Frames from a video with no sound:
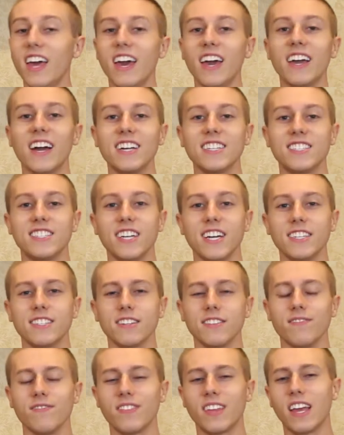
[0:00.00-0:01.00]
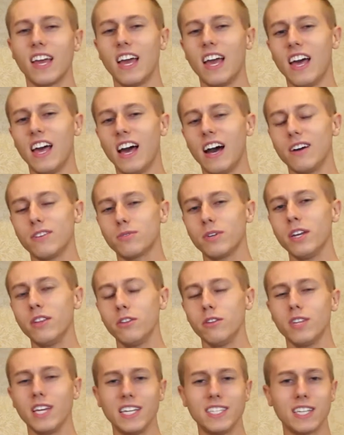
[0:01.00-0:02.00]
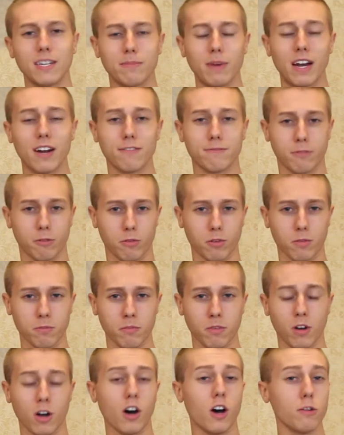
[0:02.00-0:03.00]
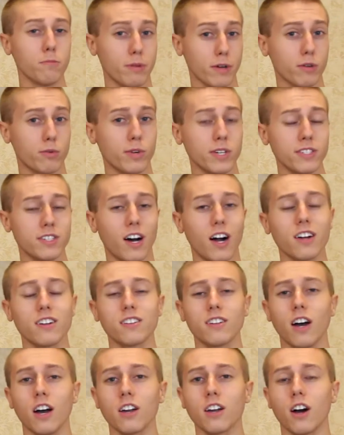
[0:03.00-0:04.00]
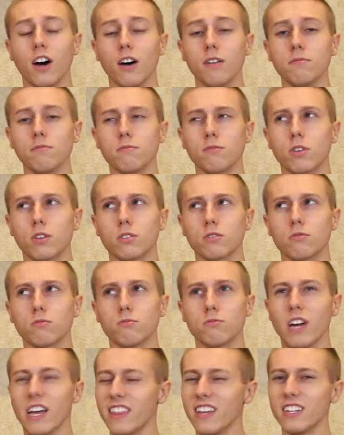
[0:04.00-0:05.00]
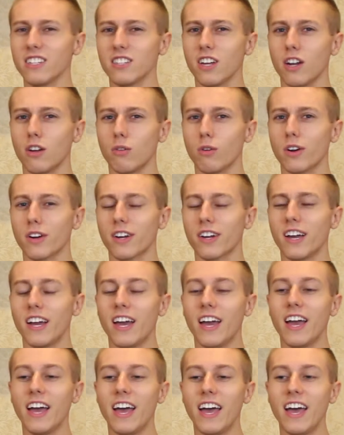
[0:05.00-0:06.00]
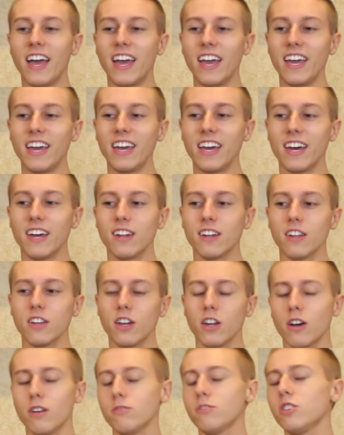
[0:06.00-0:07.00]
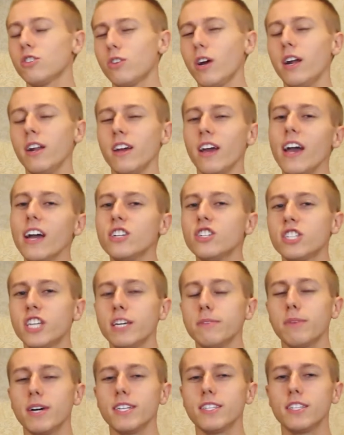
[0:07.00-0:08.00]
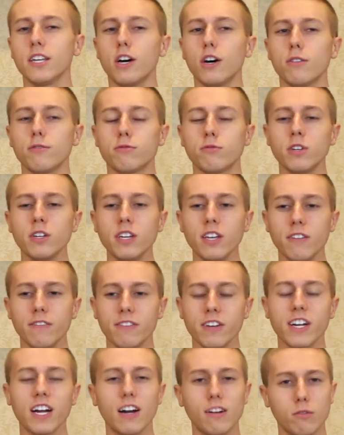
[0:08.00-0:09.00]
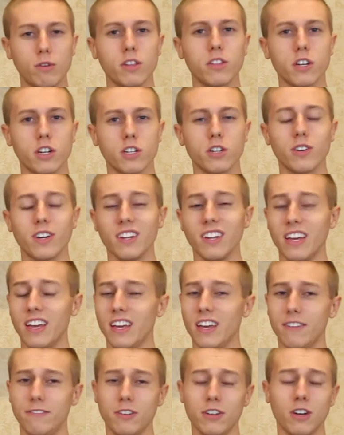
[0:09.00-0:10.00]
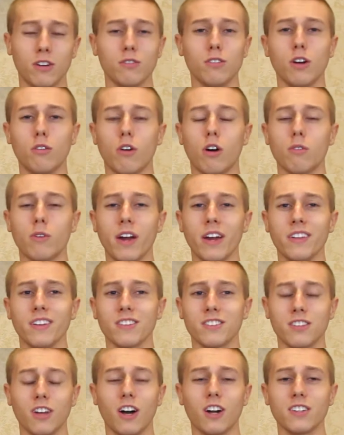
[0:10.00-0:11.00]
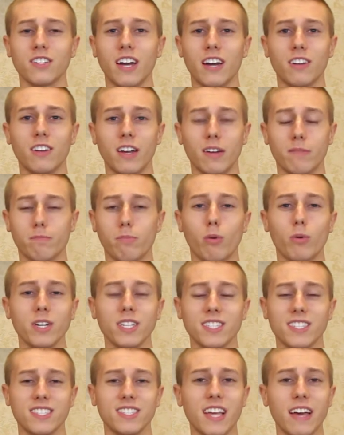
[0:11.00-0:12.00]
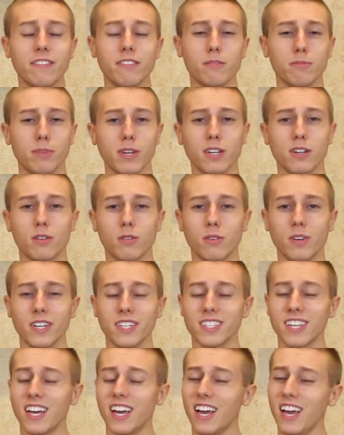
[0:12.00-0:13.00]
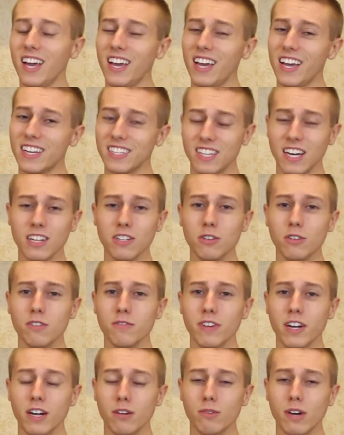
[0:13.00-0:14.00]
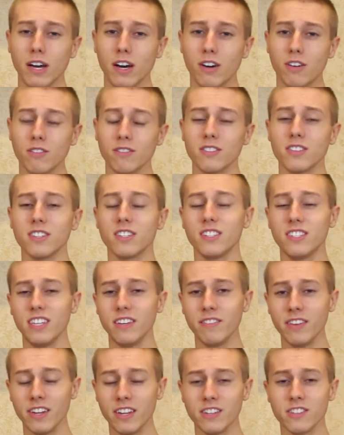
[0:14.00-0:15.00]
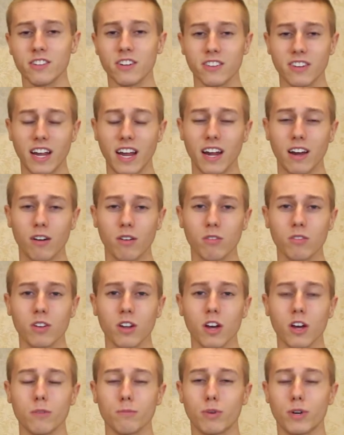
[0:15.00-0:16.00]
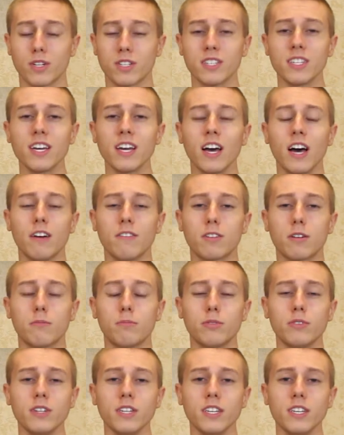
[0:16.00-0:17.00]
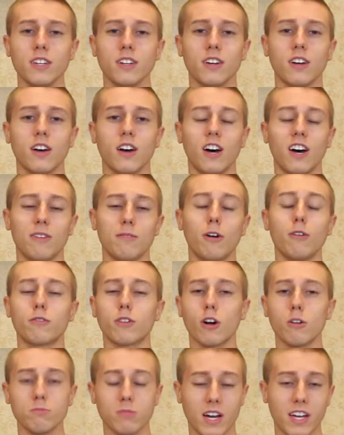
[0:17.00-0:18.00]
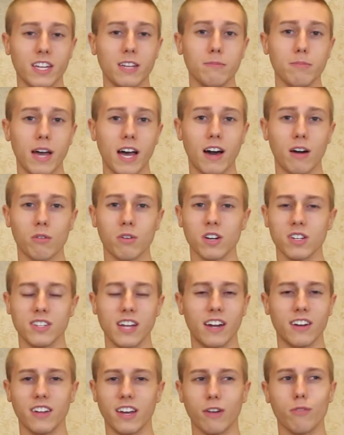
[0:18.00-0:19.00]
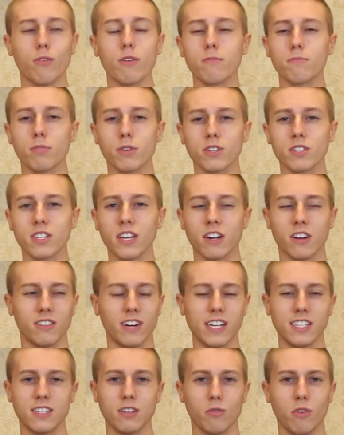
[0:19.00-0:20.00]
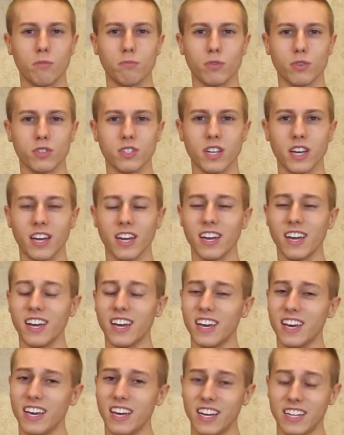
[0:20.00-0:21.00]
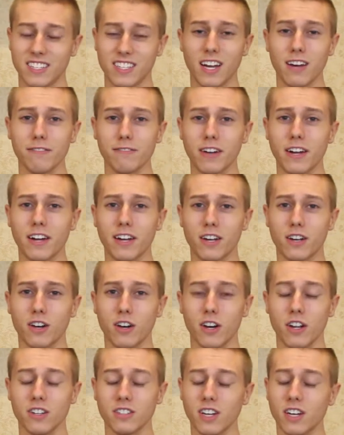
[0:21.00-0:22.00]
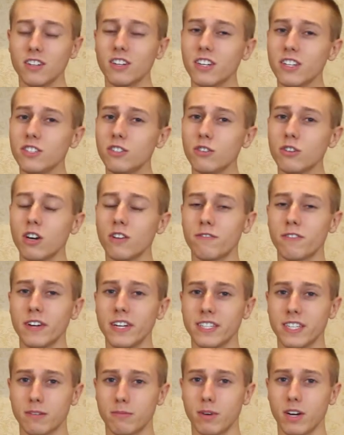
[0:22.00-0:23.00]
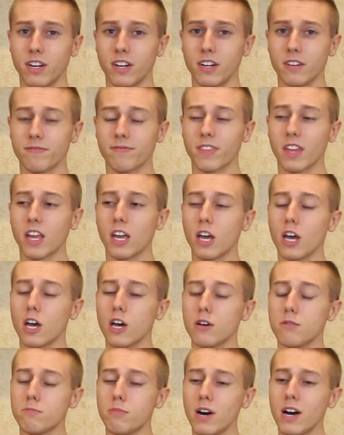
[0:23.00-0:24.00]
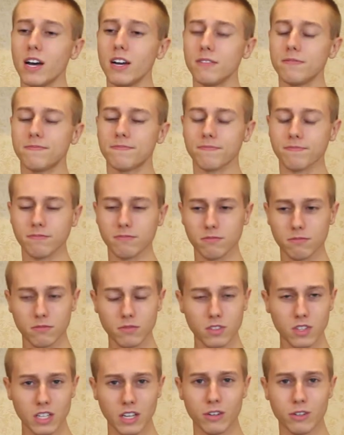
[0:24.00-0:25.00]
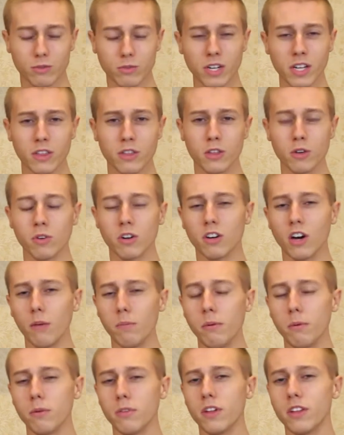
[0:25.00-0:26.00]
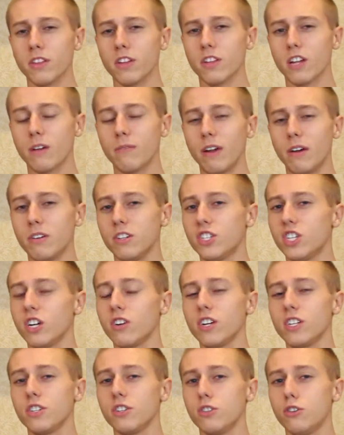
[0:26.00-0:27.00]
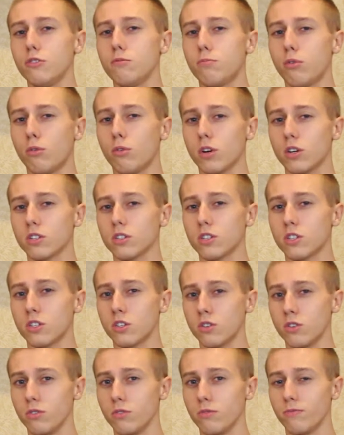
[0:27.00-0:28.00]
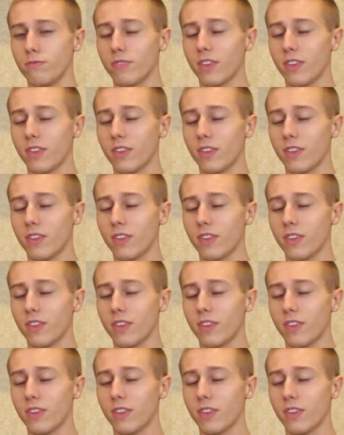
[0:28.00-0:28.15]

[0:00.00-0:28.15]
Hey guys, Jason. I was reading through the ASICMiner forum on bitcointalk.com, or I think it's .org, and I'm just trying to educate myself, really figure out what they're doing. If you don't know already, their stock's down to like 0.7 bitcoins. It's not doing very well. Dividends are down. Percent of complete overall mining power is down to like 1% or less than 1%. It's not very good. It's not looking too good for ASICMiner. But I was reading through, and a lot of people think they're coming out with Generation 2 boards soon.